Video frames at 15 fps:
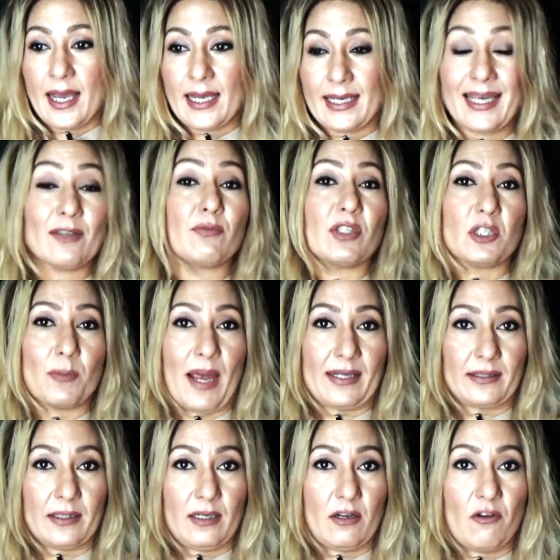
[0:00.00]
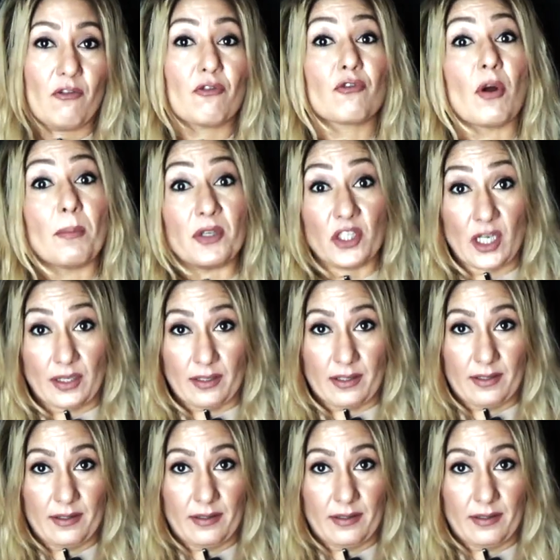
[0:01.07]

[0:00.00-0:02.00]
get respect from each other.